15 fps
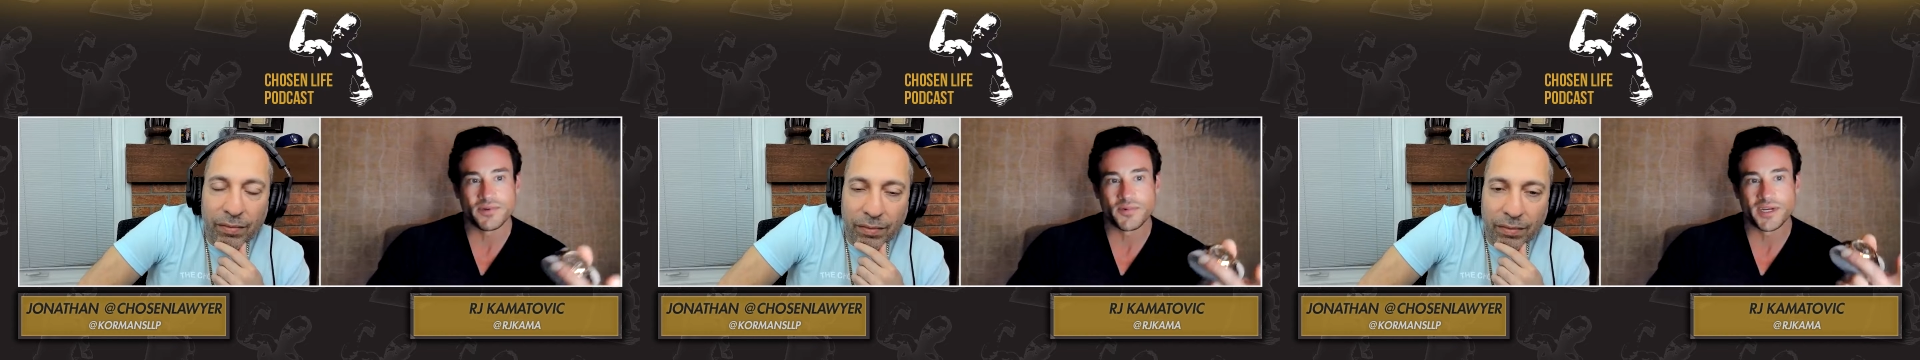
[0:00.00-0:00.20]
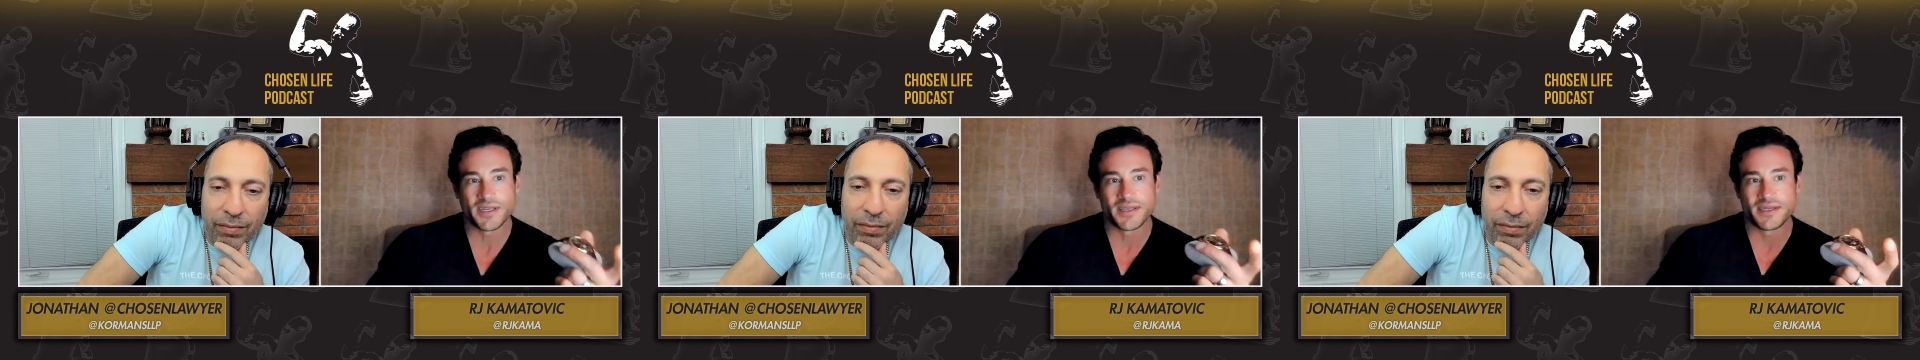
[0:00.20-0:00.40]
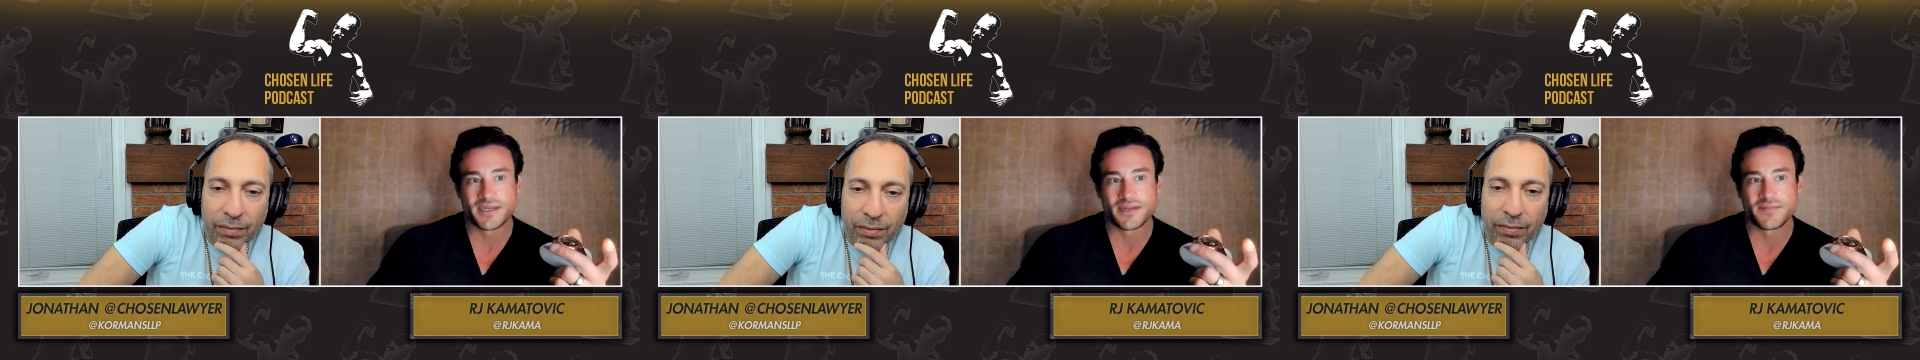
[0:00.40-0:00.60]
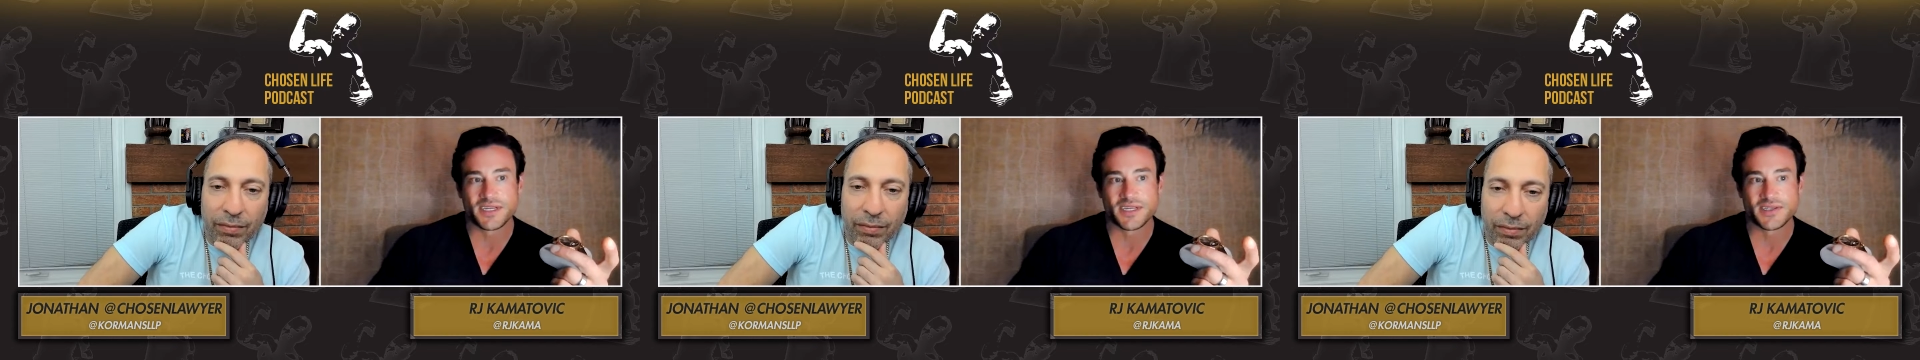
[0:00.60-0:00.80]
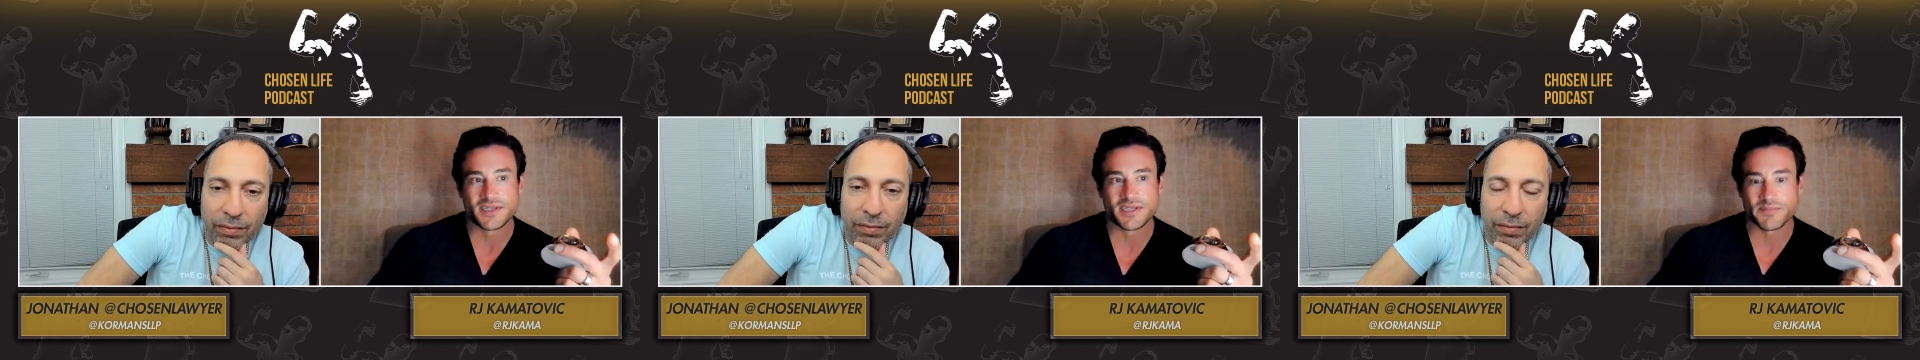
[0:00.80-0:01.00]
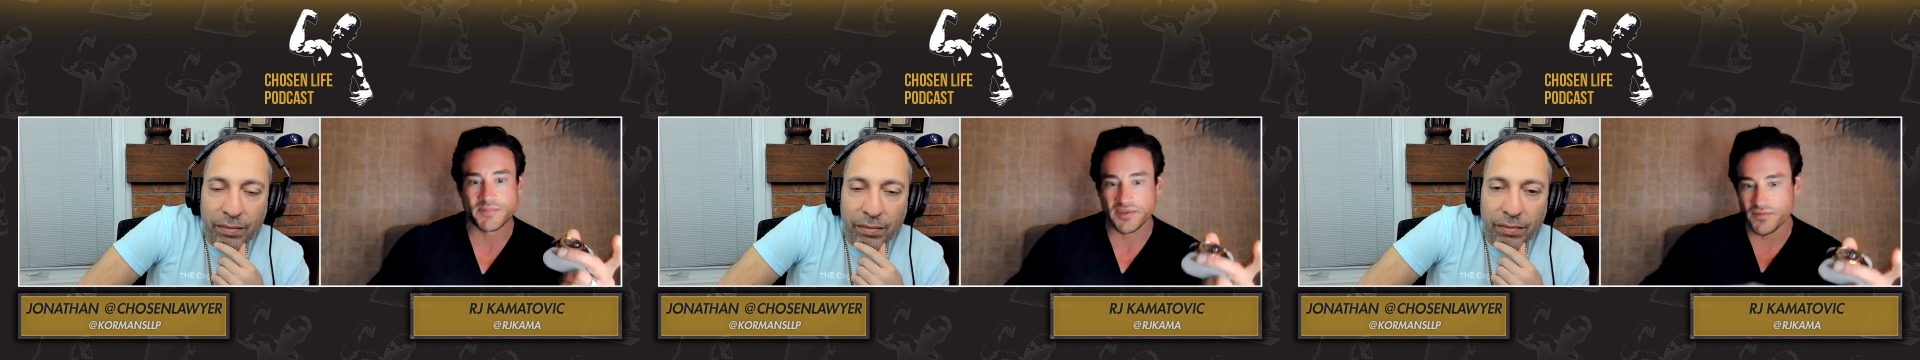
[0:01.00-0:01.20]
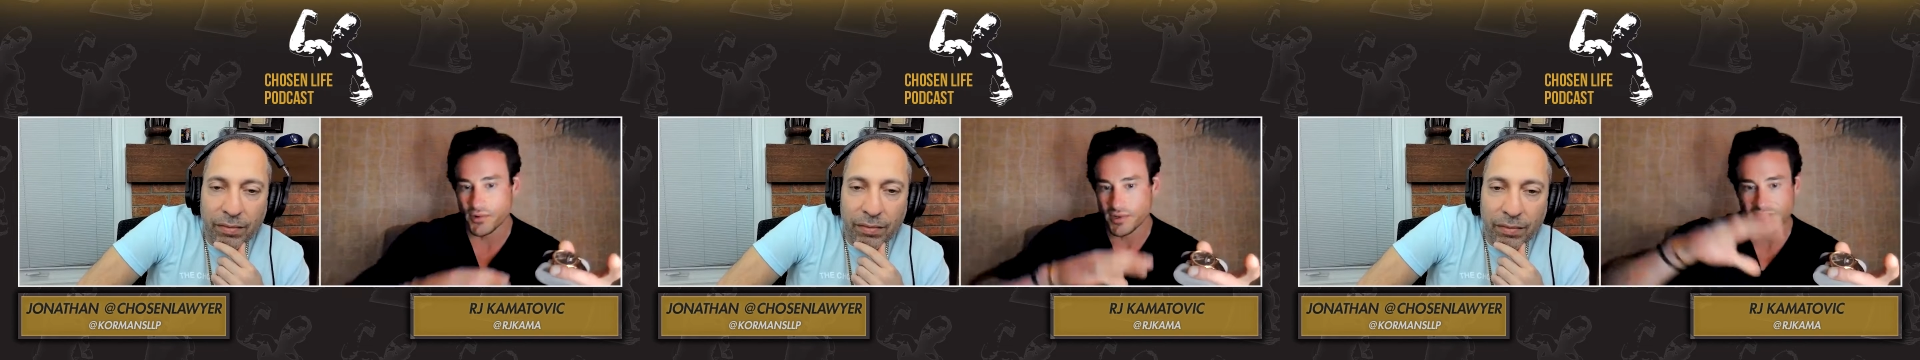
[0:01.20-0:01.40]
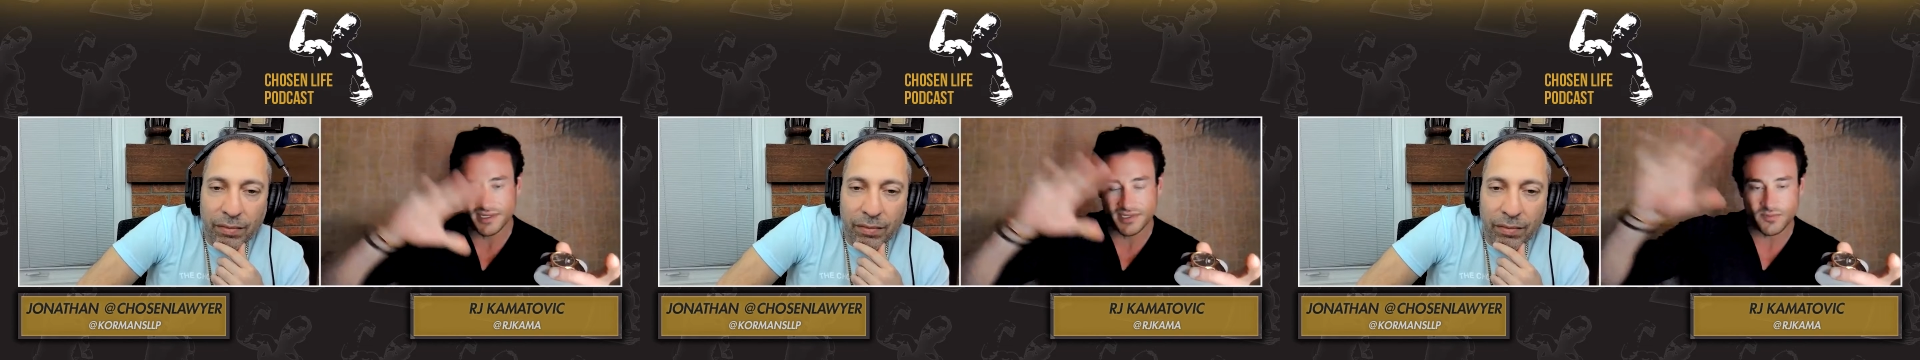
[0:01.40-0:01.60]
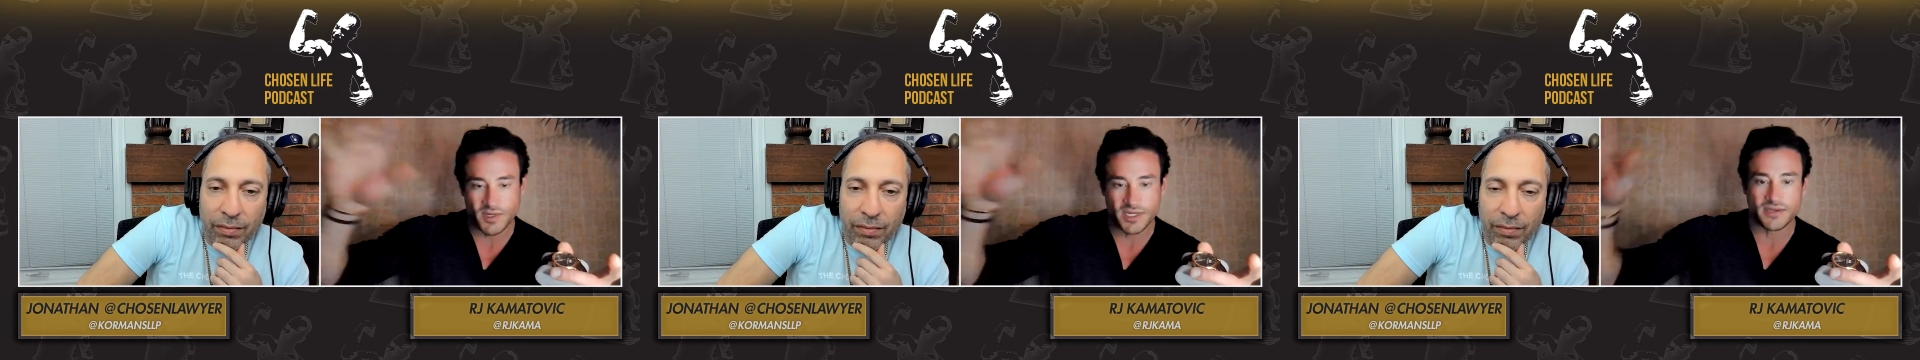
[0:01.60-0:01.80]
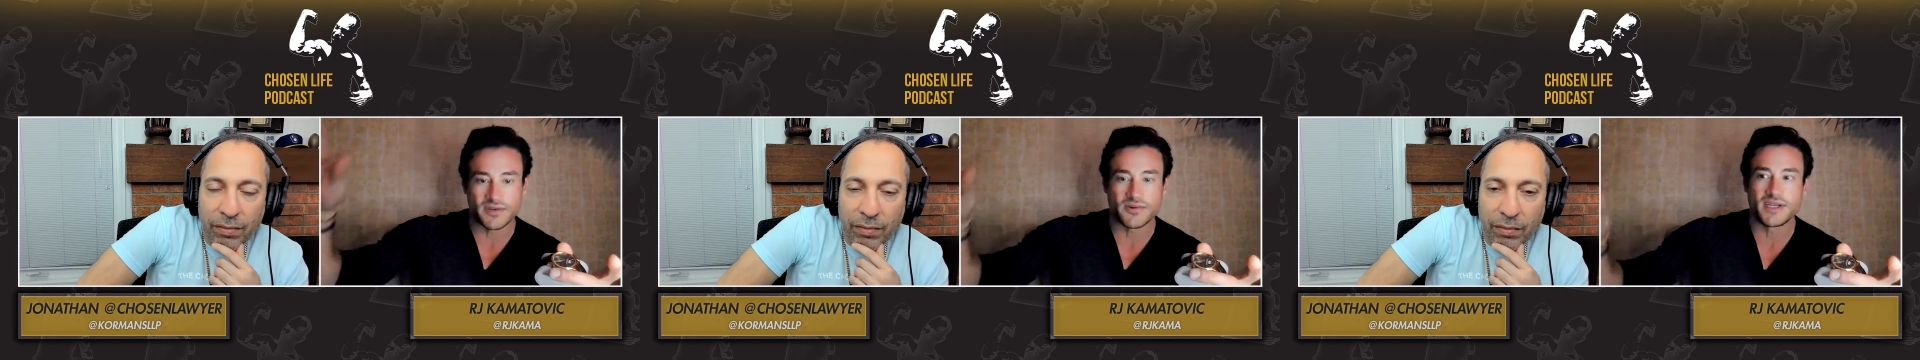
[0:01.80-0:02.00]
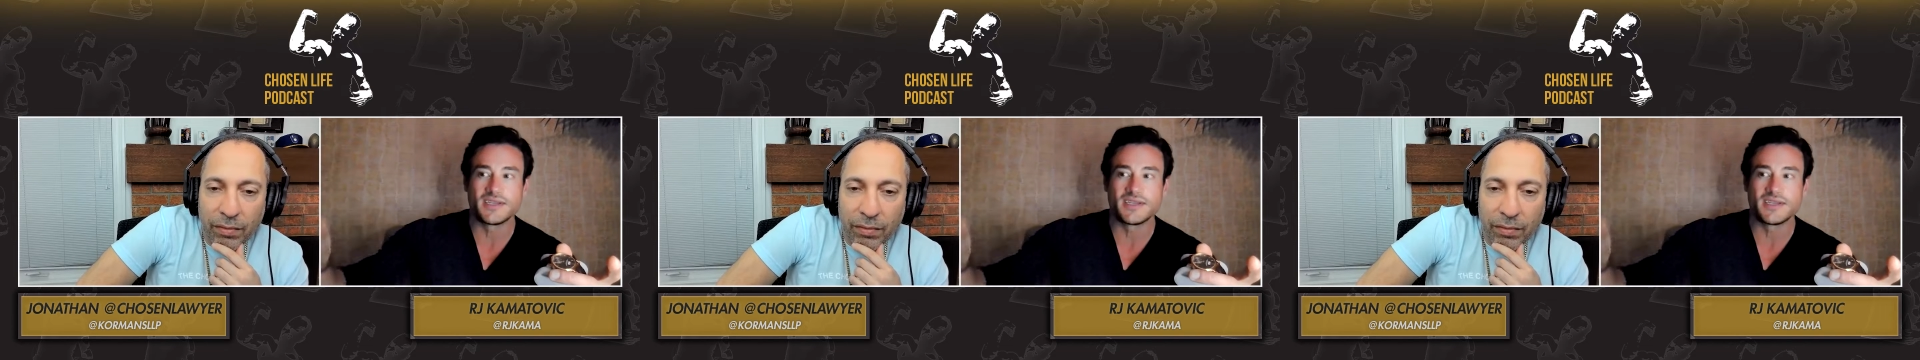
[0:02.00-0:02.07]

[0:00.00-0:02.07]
Speaker 1: for the way they did business before things went